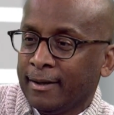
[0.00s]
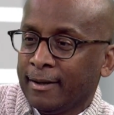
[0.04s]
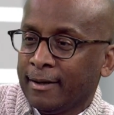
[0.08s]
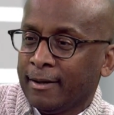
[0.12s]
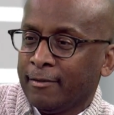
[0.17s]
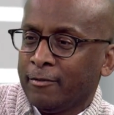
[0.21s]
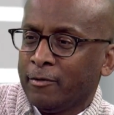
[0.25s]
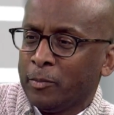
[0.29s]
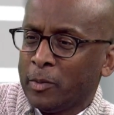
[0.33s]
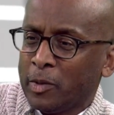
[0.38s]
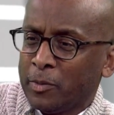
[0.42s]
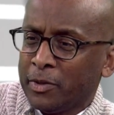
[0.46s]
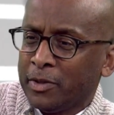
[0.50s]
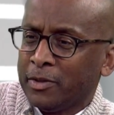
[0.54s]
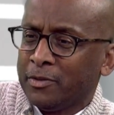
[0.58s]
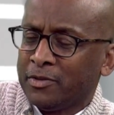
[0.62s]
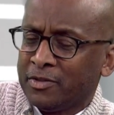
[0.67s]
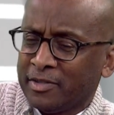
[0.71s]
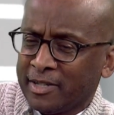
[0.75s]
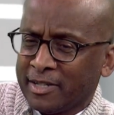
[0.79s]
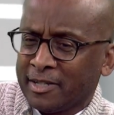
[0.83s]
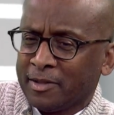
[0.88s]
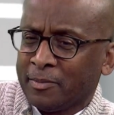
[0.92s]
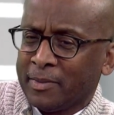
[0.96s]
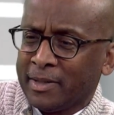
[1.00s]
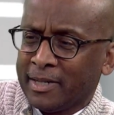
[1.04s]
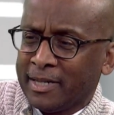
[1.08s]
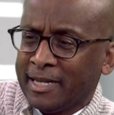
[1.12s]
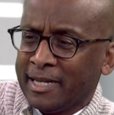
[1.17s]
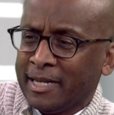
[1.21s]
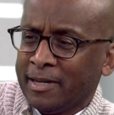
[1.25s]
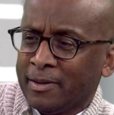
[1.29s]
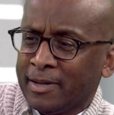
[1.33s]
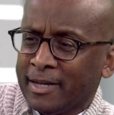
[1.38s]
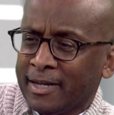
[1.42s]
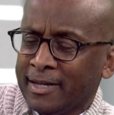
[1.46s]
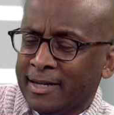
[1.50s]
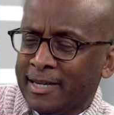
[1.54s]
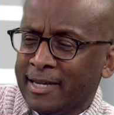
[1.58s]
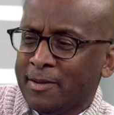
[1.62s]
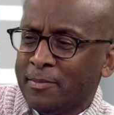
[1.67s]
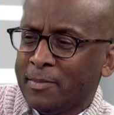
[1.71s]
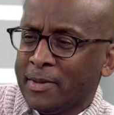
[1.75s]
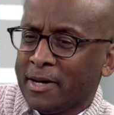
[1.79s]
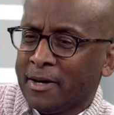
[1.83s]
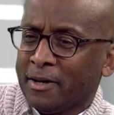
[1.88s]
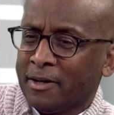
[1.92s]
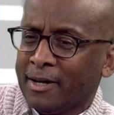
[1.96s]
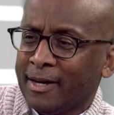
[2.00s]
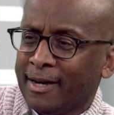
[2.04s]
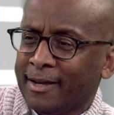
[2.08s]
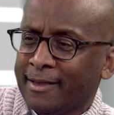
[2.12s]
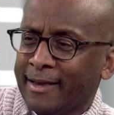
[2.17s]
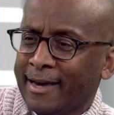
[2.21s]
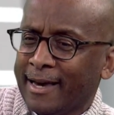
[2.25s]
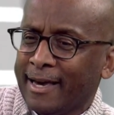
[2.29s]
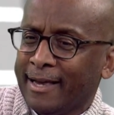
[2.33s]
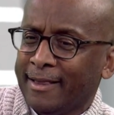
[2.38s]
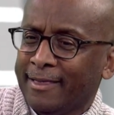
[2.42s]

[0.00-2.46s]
I remember you sending me an, e an email on that,